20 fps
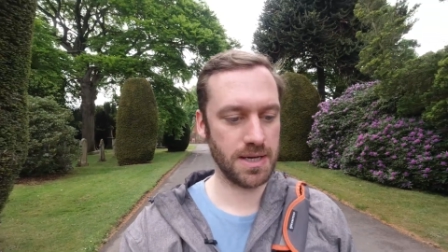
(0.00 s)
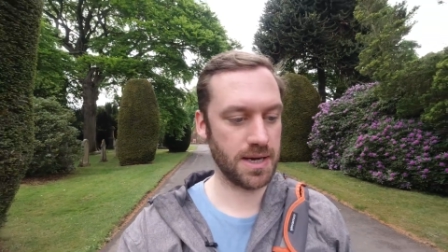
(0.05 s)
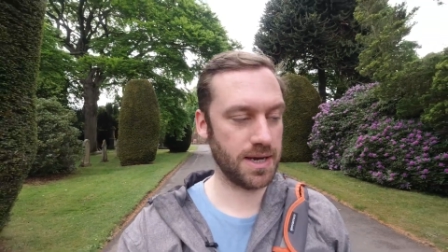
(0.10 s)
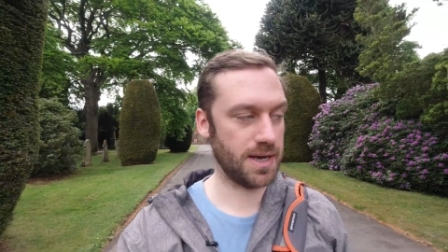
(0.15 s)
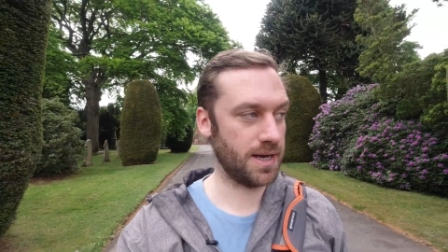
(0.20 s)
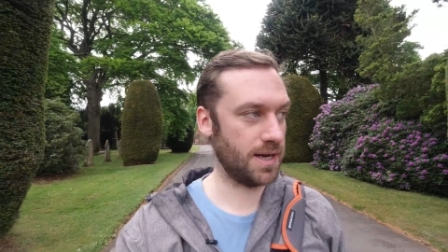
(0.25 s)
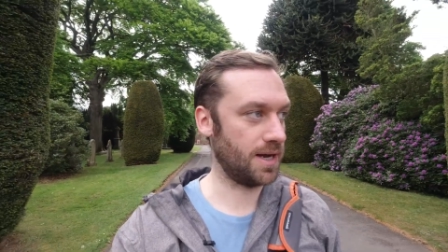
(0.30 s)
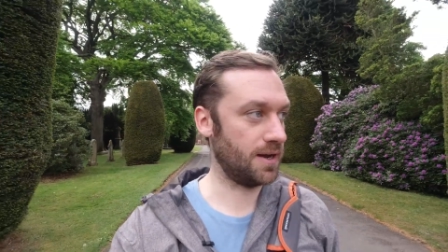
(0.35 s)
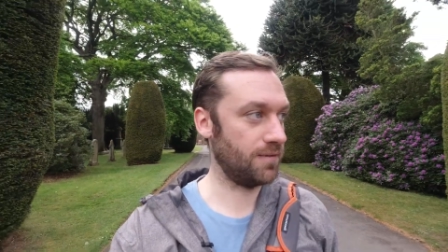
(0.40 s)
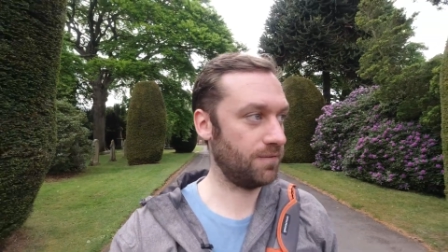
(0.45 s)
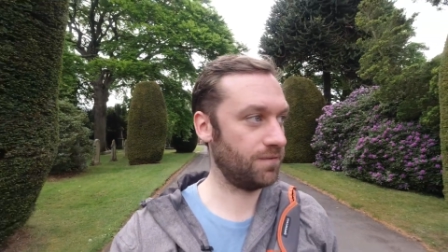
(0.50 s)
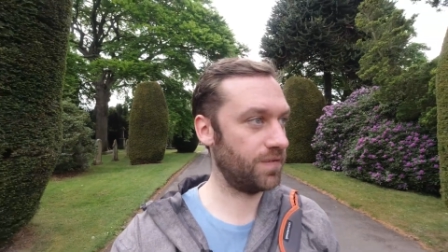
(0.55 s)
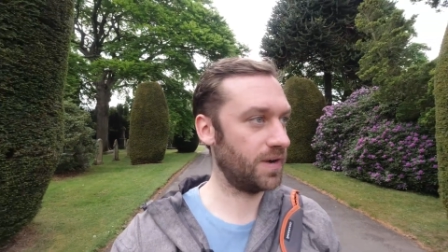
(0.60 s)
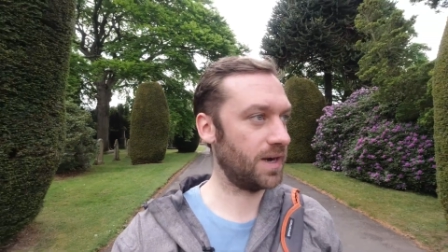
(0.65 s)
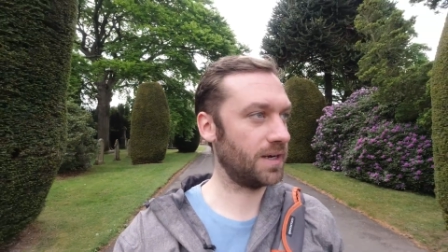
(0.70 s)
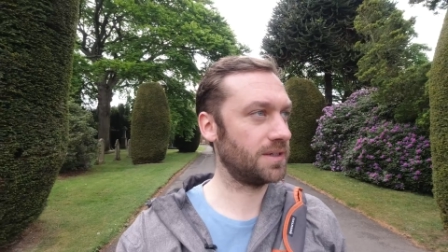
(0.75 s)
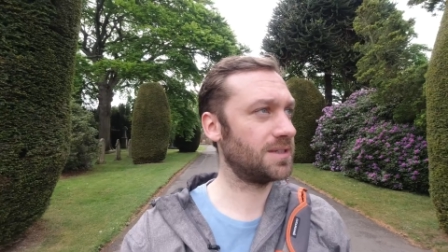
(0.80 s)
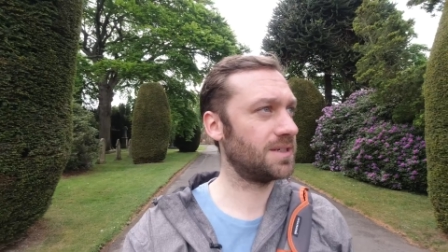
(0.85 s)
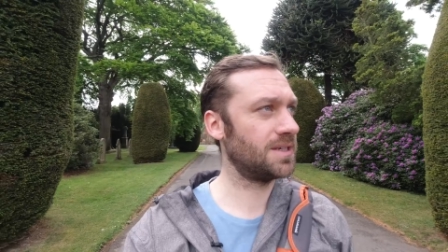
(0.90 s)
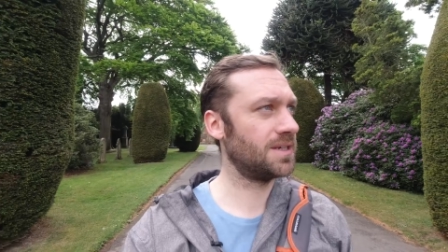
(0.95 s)
In
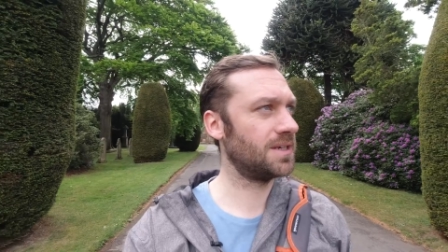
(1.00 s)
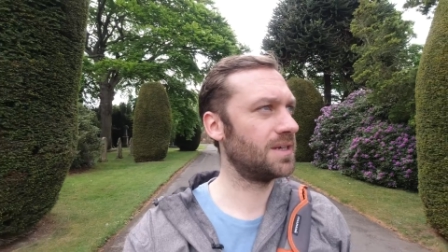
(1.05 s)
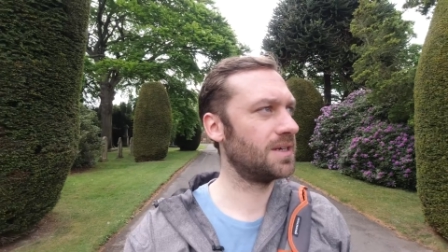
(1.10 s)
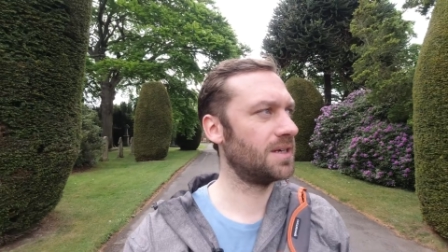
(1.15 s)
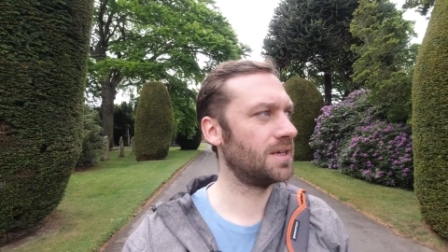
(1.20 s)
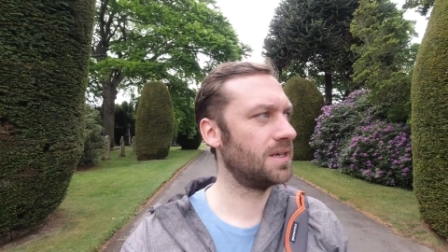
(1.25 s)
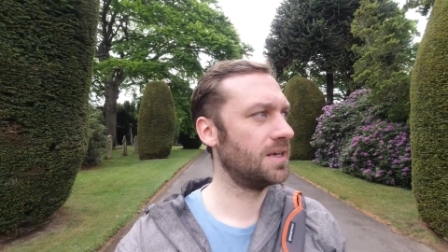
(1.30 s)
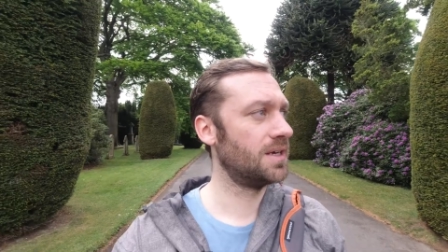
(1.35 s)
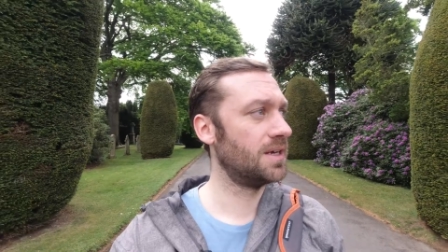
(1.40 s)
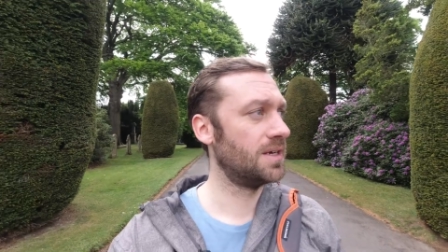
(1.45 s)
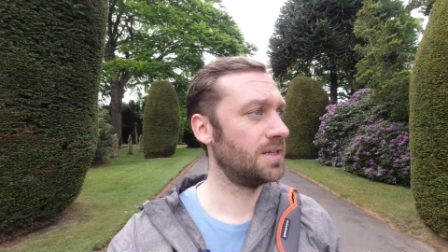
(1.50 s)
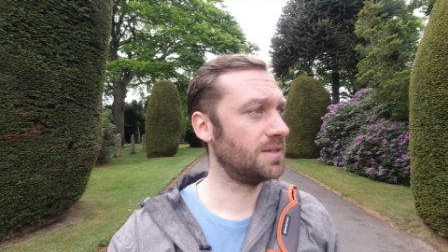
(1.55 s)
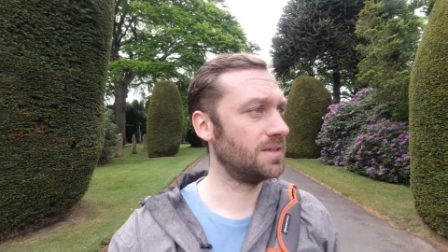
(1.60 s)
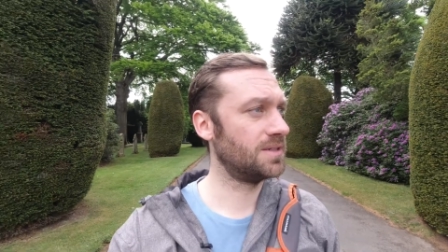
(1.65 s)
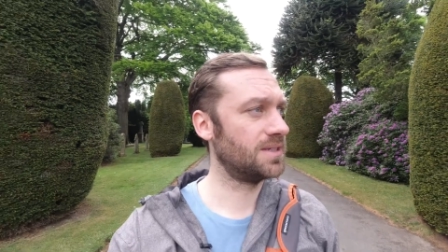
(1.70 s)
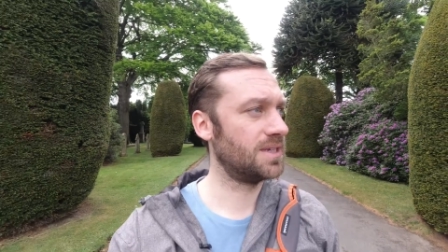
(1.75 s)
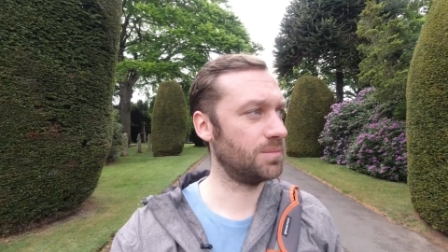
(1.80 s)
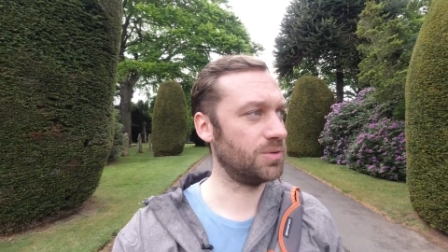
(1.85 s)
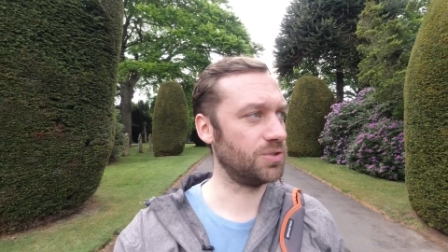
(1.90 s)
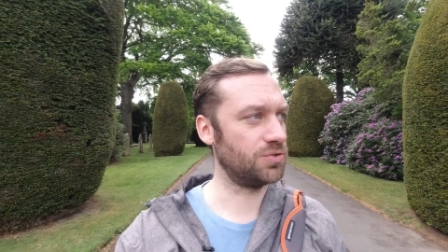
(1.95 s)
fact,
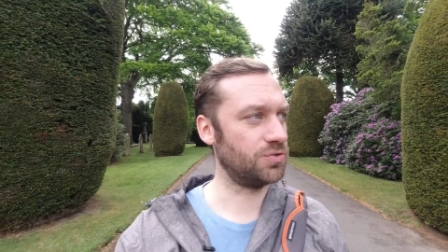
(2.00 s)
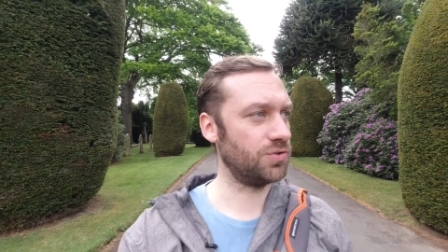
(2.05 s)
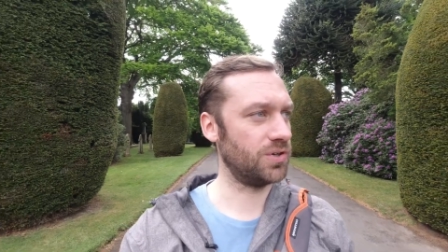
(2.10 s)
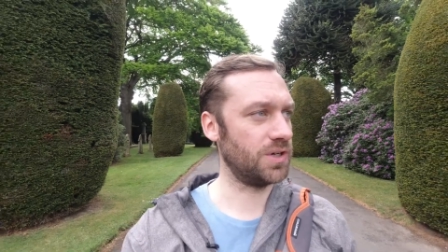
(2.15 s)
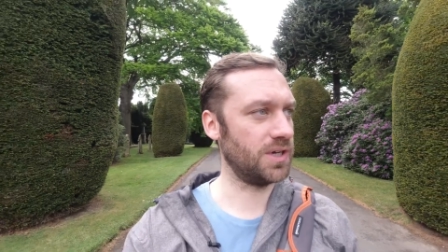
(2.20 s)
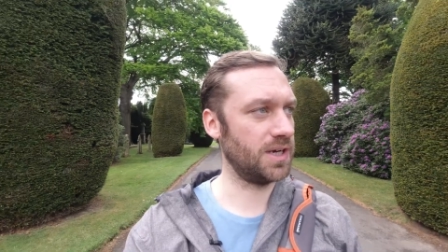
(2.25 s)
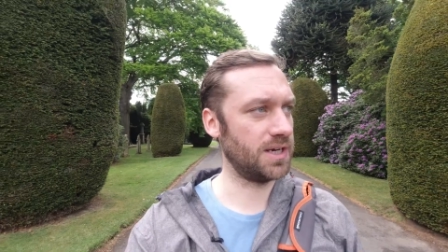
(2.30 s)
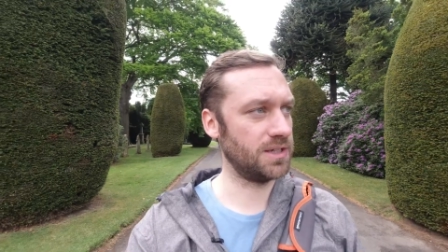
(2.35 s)
this cemetery